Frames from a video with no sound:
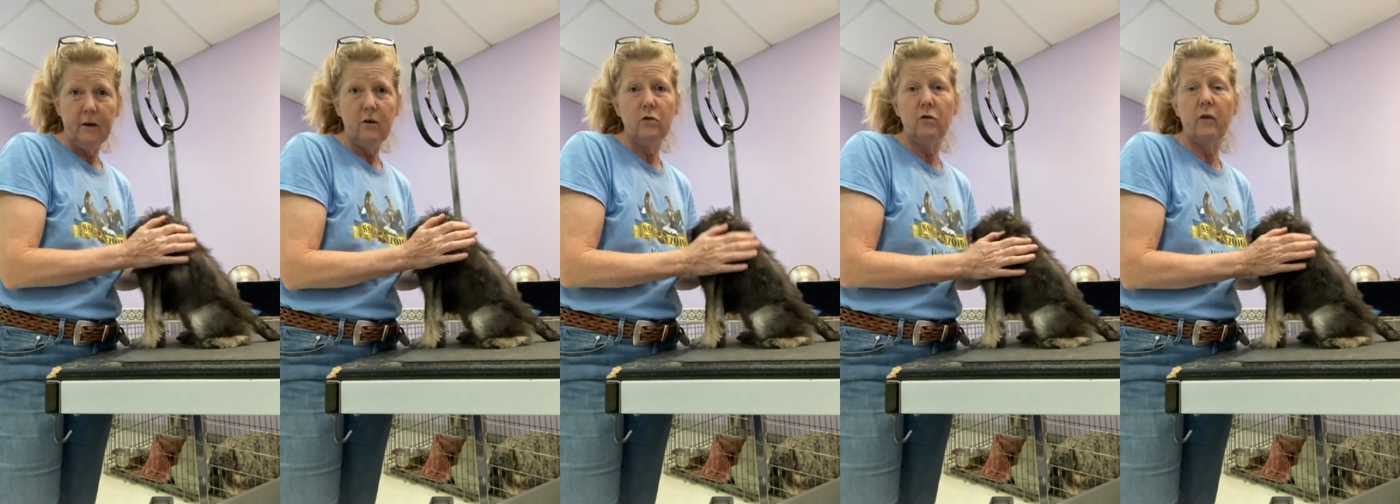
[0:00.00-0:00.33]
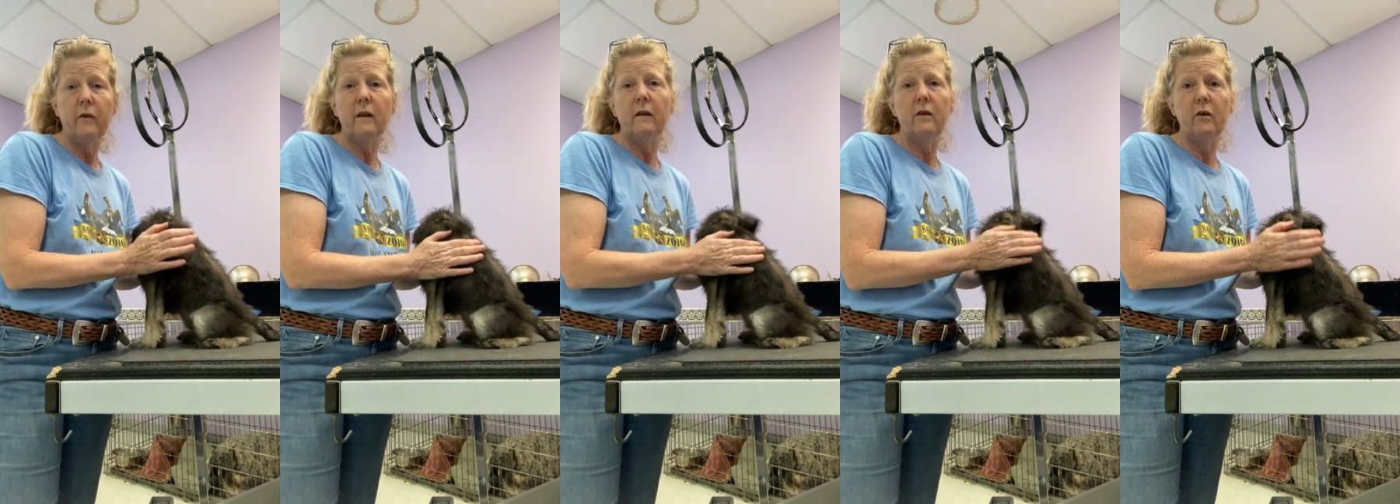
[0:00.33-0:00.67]
so
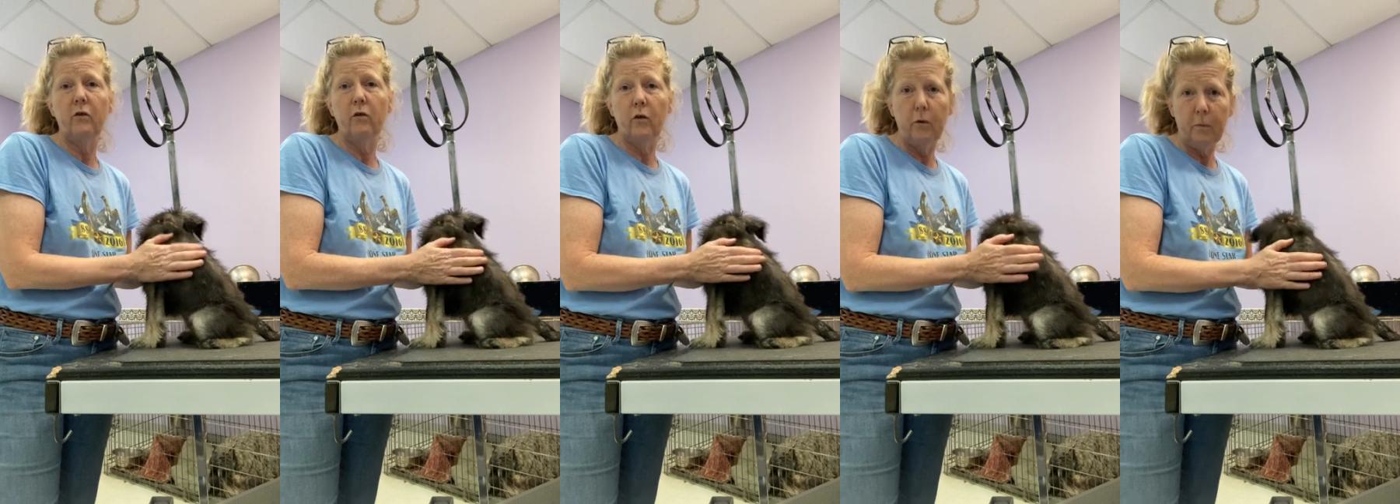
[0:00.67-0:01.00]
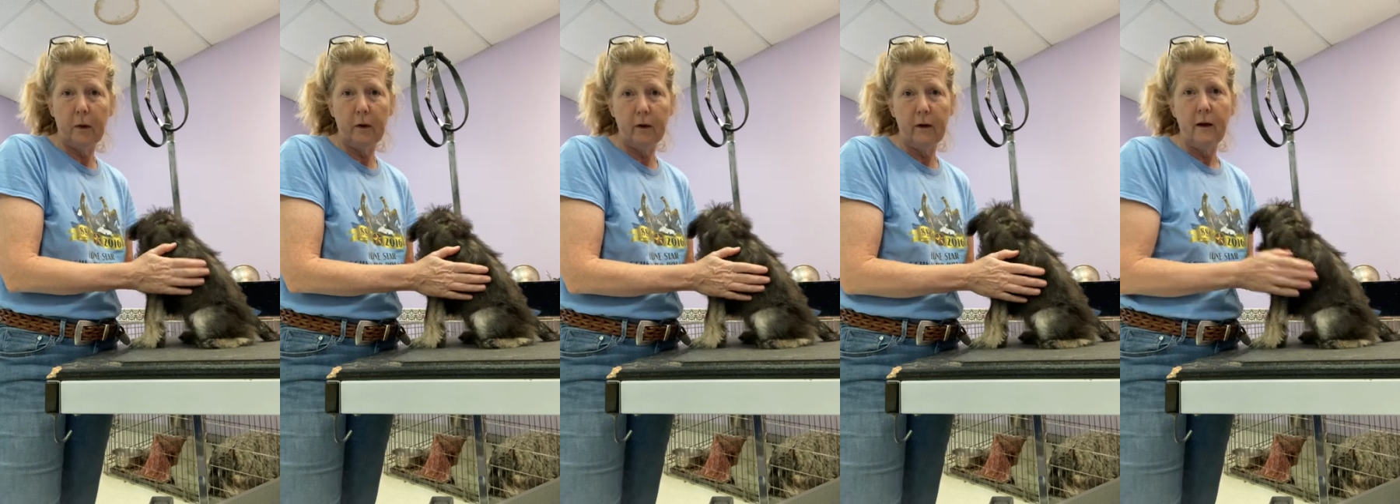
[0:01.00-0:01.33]
that the
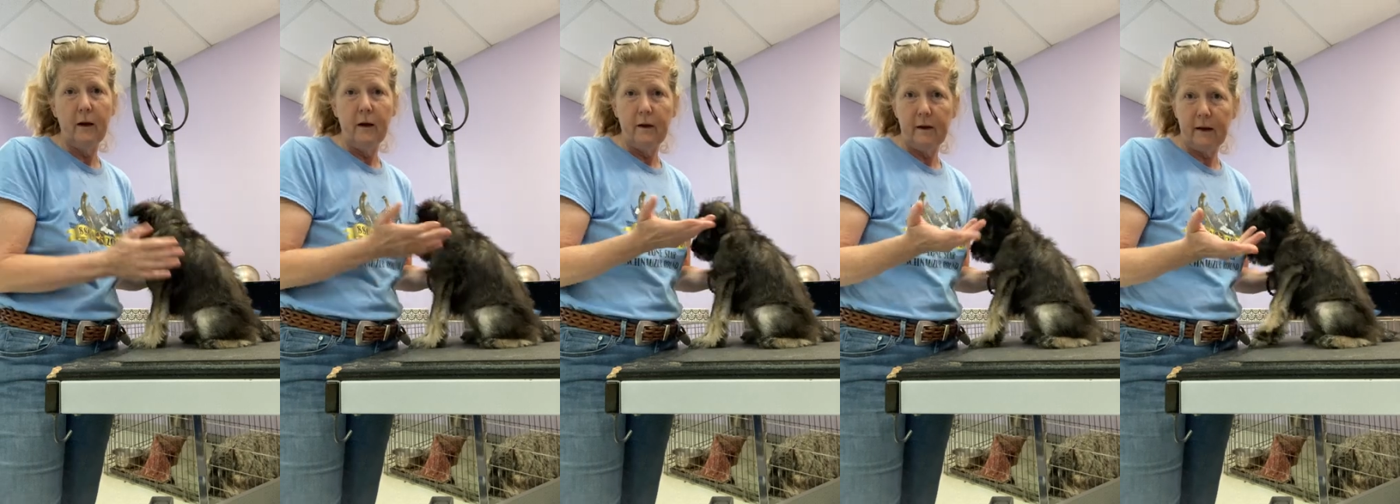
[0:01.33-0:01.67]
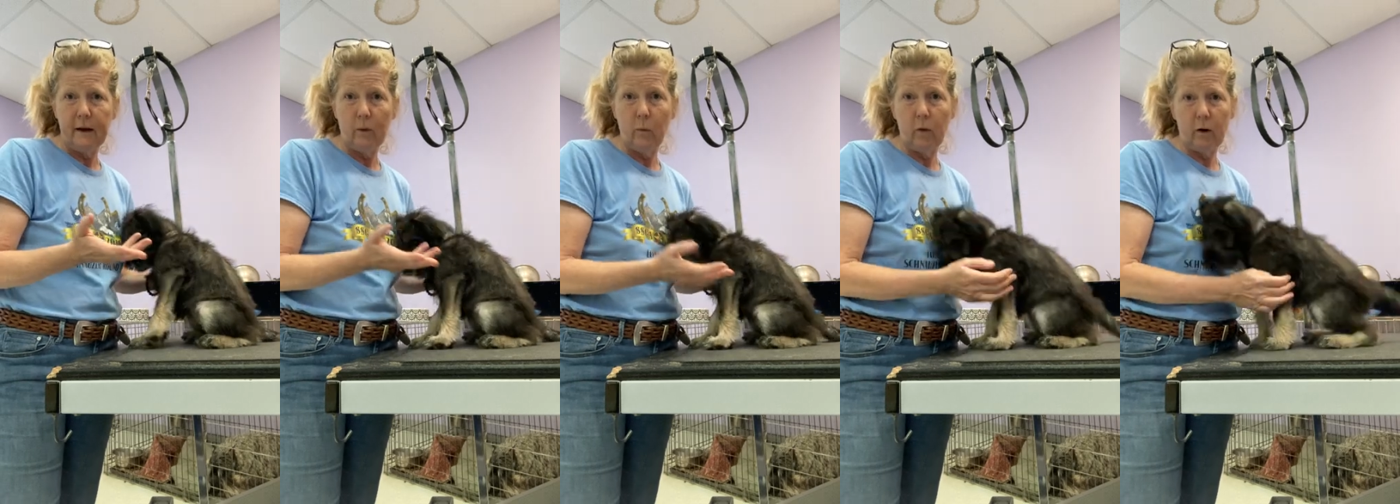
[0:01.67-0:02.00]
groomer
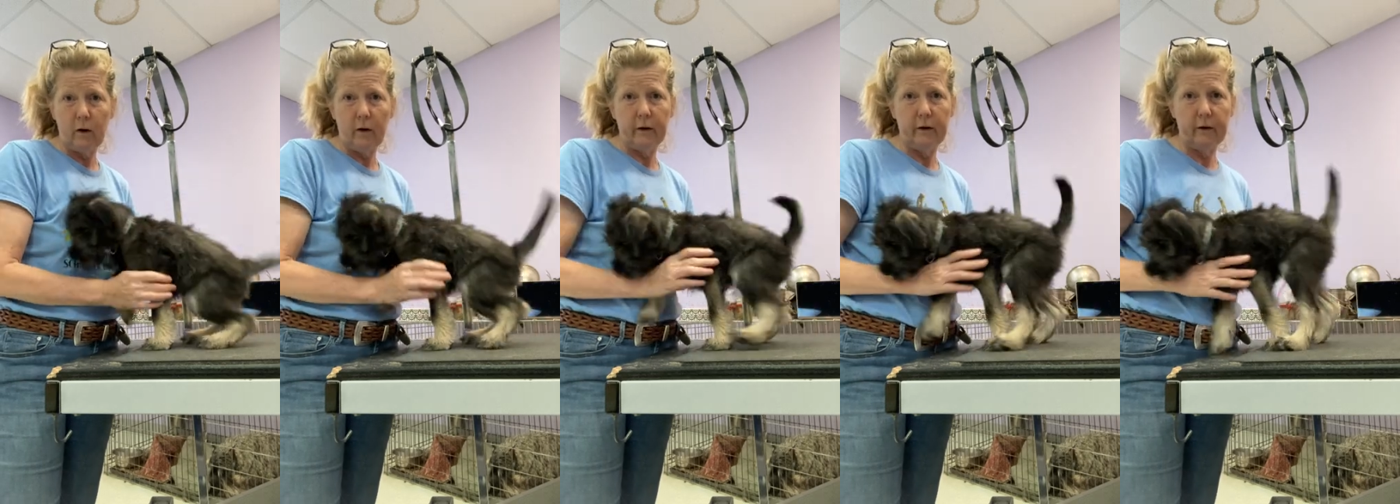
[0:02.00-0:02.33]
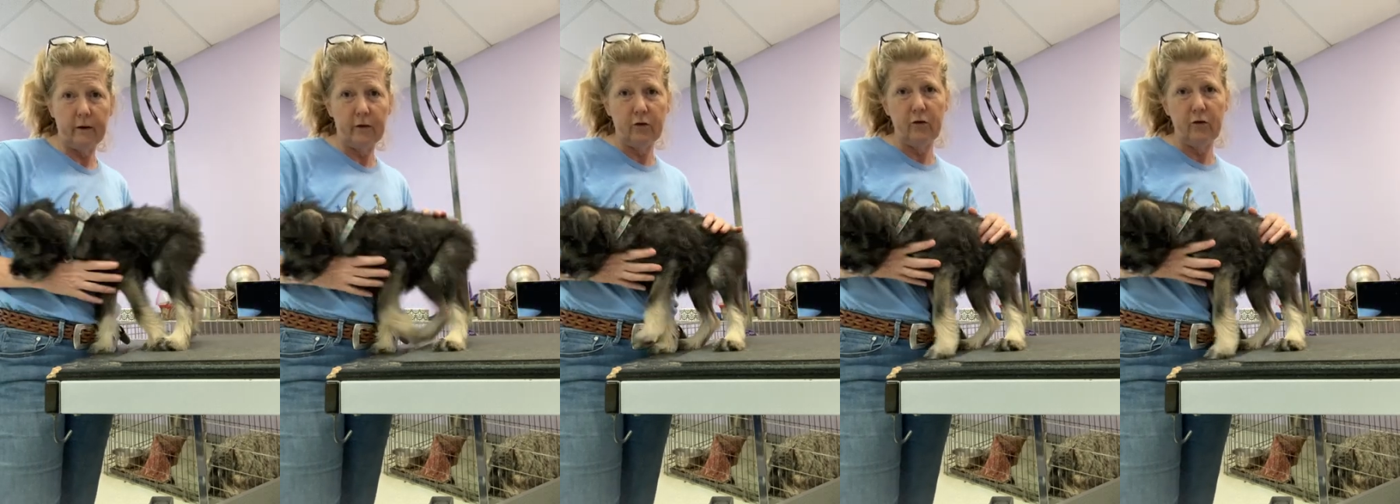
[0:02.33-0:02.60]
can work on her.